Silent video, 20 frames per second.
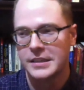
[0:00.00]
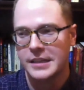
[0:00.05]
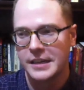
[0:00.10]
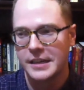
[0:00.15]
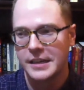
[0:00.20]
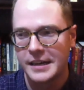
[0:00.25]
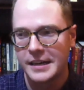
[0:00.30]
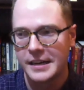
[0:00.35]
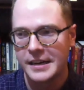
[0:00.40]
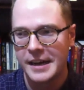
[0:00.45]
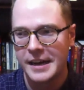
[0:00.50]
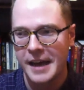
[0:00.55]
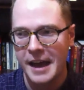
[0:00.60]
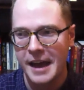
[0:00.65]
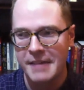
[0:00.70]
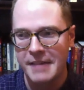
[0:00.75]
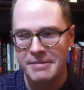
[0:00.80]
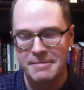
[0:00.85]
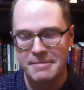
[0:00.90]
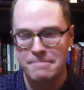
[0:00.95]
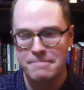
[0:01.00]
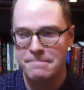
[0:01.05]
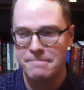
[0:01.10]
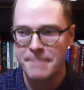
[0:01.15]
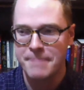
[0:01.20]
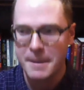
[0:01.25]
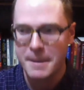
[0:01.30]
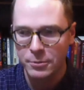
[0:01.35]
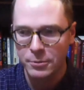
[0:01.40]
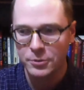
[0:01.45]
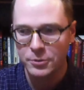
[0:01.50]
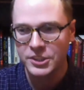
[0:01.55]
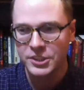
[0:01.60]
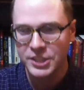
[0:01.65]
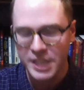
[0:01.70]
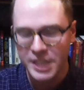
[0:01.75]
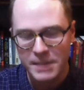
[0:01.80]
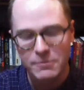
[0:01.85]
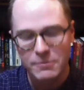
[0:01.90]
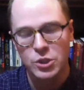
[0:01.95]
uh, I, people
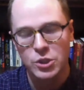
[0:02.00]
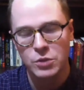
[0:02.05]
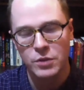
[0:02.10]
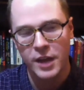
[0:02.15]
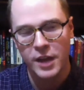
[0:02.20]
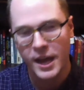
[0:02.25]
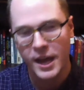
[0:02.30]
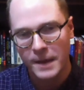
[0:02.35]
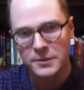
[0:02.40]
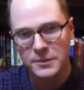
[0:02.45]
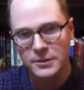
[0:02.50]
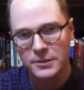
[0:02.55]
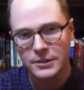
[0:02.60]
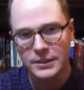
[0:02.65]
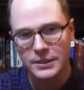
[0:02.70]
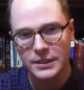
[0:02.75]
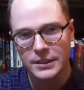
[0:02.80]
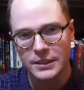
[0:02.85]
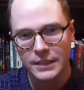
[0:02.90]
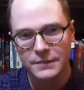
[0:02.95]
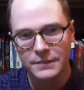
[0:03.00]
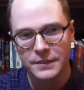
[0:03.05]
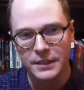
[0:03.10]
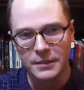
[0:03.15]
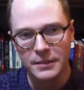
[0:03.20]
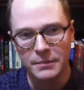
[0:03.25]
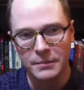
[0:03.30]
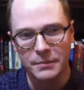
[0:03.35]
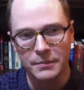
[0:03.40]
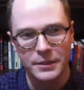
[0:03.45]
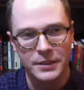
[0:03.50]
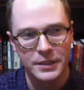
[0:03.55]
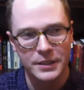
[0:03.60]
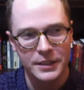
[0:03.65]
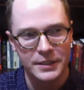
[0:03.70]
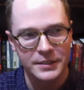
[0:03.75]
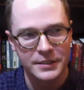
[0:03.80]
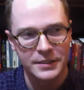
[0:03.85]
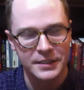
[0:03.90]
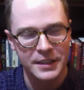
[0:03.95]
seem to absolutely love him
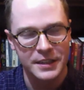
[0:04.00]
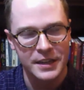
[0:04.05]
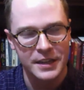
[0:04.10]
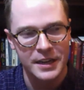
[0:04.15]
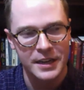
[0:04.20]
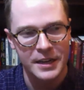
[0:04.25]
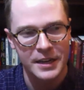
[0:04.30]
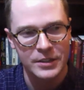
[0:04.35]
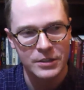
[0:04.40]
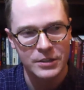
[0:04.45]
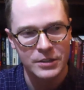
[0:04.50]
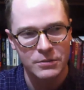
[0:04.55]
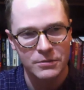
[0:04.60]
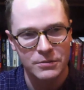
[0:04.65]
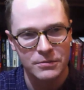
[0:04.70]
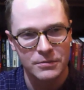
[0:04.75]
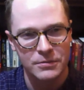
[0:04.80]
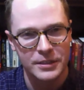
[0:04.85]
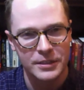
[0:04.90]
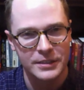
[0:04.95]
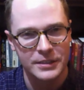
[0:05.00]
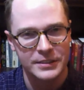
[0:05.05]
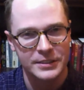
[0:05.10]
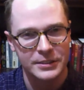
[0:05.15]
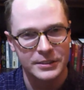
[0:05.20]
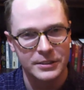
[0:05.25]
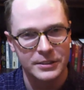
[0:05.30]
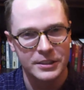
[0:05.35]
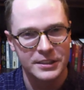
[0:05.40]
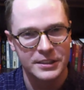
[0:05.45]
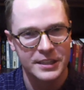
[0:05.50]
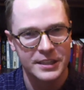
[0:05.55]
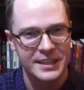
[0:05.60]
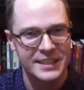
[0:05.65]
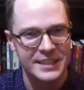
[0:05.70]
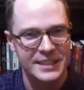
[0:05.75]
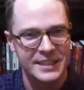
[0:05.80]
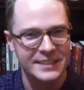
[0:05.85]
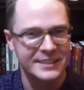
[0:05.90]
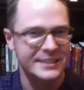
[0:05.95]
because uh, to a certain extent,
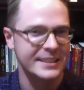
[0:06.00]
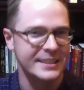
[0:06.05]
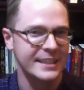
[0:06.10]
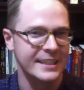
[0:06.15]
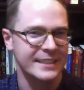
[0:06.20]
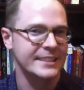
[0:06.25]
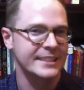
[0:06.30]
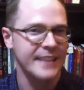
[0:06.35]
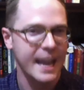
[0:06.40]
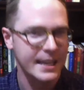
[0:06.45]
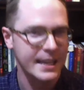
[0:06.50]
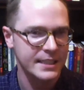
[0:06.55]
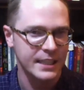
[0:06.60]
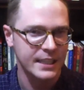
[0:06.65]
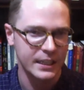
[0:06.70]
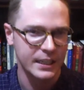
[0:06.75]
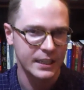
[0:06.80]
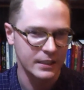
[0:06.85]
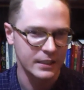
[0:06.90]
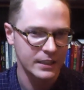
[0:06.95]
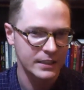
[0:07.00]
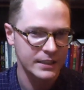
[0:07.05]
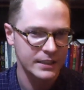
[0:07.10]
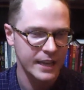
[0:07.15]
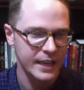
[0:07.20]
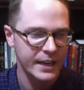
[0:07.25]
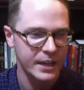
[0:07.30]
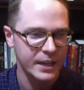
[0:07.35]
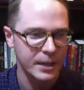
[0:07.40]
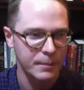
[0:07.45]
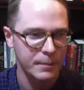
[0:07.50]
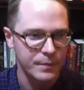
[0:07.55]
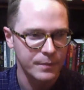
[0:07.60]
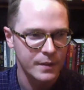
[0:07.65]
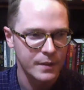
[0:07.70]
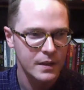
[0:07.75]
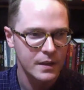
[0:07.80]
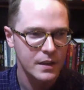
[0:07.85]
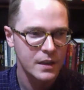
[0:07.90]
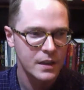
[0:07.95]
he's like satire. And that, um,
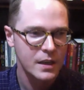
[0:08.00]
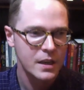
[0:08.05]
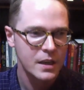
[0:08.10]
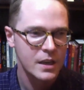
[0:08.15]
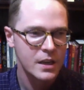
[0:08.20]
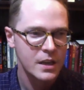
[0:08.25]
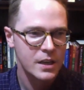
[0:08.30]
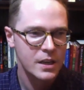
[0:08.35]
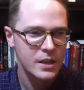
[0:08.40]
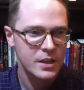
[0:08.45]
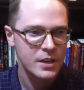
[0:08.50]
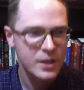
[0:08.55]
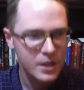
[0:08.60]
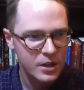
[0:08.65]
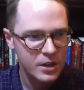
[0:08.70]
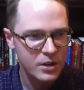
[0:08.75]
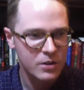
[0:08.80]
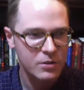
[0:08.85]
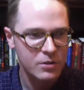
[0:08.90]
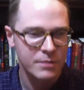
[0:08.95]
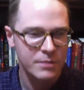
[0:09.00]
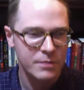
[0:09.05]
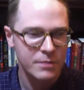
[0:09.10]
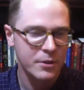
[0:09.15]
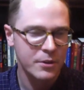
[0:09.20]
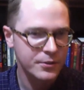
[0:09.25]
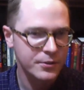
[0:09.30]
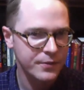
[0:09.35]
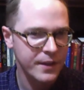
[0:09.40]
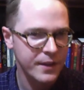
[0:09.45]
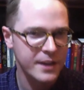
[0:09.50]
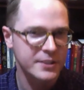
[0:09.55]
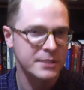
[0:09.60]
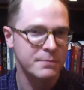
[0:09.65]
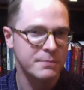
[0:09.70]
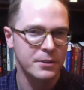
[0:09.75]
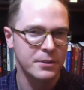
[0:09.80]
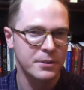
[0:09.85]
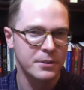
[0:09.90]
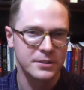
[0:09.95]
you know, in most fantasy
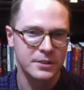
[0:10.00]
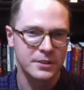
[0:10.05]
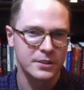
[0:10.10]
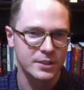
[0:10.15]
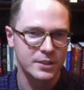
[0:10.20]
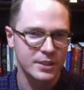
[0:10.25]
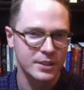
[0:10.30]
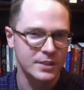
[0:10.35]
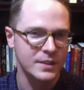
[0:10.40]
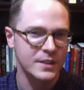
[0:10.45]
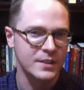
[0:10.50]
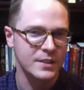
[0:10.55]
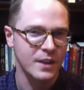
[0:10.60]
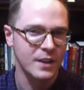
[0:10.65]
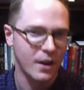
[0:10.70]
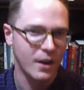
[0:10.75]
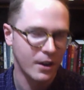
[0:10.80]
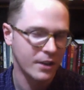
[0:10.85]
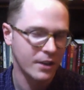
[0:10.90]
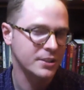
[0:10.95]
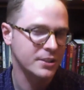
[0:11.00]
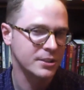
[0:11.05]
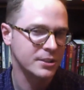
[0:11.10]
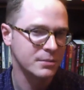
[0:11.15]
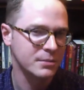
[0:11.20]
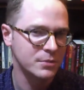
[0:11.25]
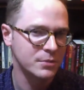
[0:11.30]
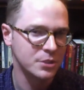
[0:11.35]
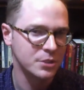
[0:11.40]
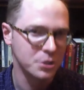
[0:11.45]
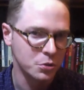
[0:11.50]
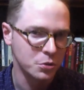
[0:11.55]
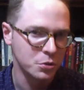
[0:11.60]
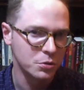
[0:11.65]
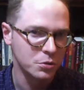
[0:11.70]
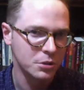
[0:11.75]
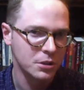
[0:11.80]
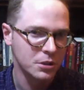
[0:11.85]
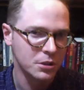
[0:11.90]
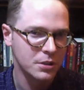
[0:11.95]
books, there's just this awesome
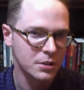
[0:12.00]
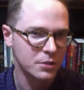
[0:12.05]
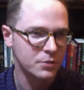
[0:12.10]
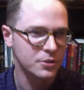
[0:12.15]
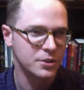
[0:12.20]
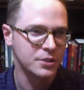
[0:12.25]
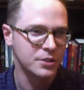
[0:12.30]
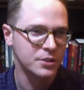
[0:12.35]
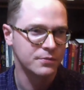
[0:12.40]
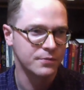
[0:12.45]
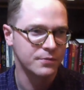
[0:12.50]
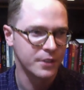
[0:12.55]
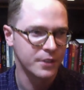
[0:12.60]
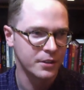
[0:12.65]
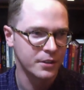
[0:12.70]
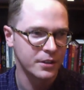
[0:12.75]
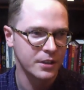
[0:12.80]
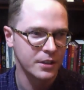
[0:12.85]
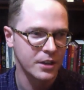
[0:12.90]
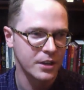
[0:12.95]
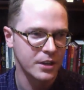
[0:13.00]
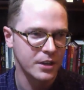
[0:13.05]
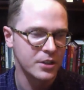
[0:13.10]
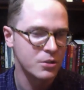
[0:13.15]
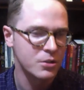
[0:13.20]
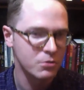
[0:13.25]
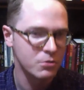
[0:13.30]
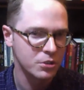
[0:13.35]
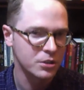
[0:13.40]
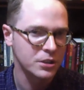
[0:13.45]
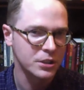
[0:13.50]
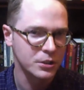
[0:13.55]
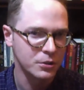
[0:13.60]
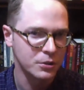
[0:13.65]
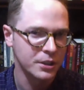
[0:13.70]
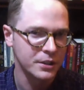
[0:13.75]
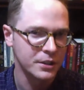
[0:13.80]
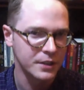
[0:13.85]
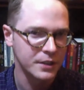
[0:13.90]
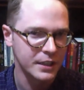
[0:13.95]
dude who's just very unusually
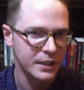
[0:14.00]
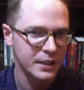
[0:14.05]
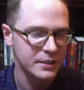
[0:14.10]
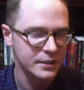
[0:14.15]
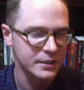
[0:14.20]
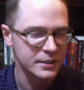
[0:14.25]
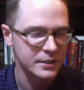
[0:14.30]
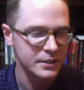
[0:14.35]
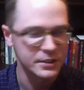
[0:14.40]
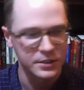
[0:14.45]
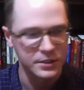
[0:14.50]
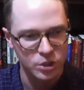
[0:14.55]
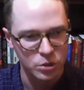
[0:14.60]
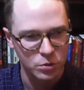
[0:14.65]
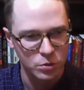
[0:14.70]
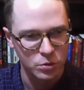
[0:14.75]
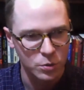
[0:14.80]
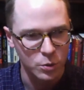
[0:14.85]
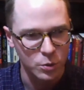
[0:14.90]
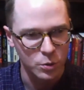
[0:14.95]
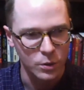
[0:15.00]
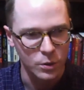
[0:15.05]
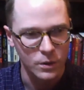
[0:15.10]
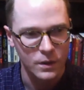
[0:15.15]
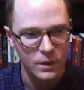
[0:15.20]
good at things and just too cool.